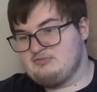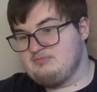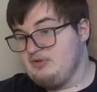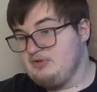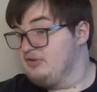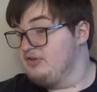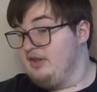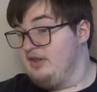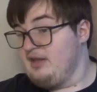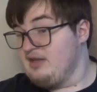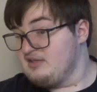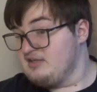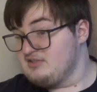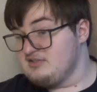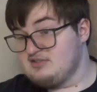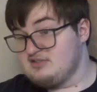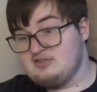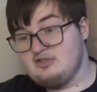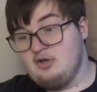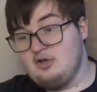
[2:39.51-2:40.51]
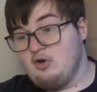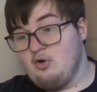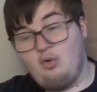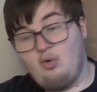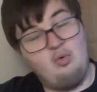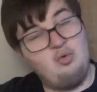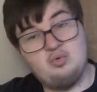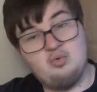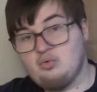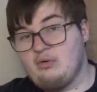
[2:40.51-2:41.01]
But this
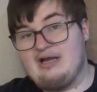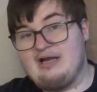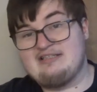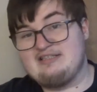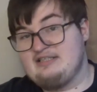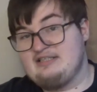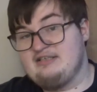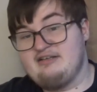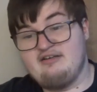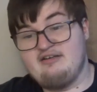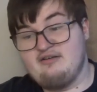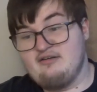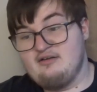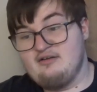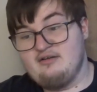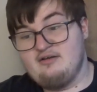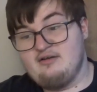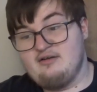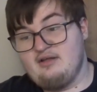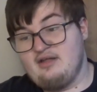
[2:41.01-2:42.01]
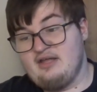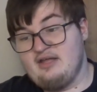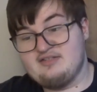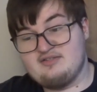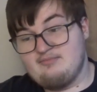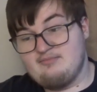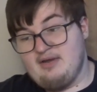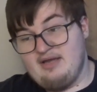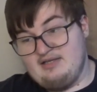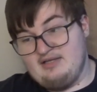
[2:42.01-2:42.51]
already is
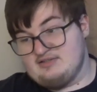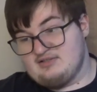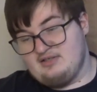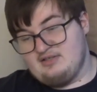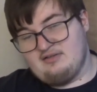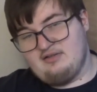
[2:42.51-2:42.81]
amazing.